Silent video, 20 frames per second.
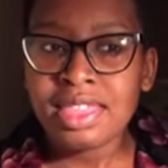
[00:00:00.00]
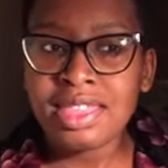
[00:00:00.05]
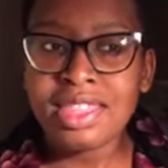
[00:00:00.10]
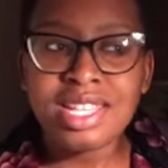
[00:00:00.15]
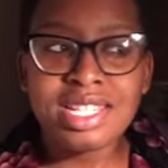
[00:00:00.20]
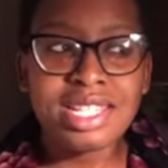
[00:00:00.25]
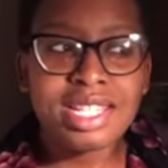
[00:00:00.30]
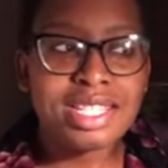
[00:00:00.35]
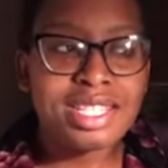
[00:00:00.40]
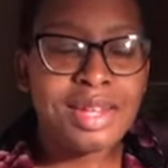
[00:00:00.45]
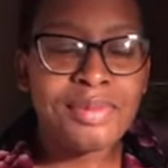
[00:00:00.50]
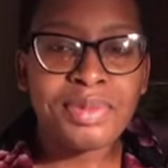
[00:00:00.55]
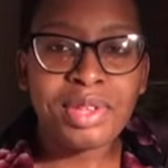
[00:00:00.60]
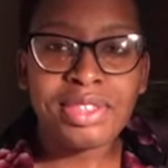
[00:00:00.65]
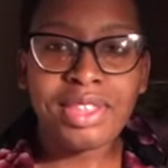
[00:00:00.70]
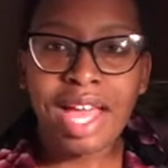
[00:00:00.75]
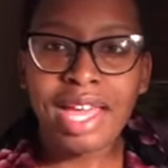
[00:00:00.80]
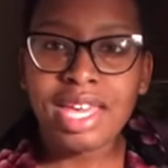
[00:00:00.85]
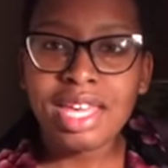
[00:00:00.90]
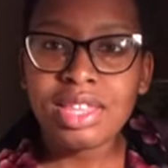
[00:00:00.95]
this is
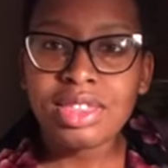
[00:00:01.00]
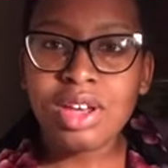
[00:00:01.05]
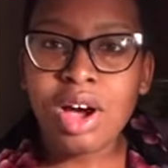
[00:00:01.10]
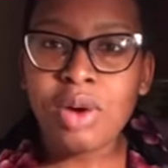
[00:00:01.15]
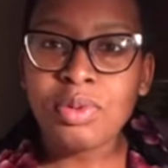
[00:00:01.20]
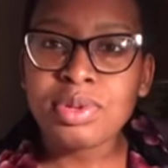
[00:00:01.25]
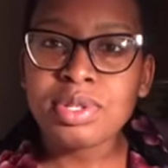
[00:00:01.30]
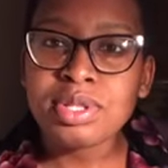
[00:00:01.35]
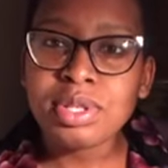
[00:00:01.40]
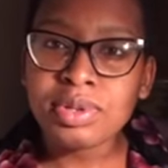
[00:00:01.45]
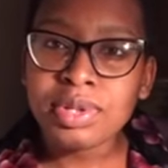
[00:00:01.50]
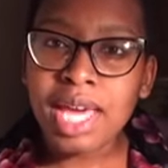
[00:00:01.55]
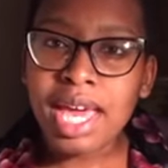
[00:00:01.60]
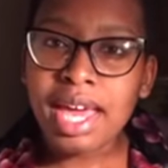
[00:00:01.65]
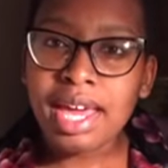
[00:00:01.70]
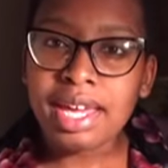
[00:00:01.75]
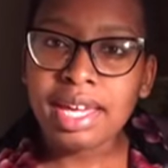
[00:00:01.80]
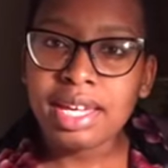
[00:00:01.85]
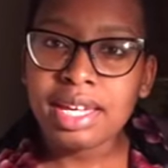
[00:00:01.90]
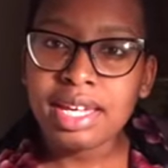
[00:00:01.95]
something that he thought was
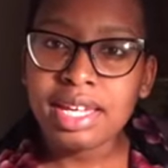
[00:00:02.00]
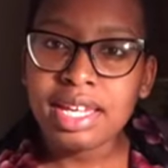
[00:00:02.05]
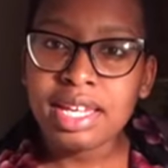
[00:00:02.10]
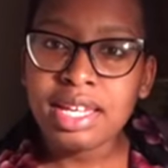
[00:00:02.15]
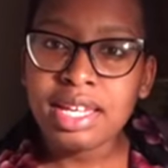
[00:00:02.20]
okay.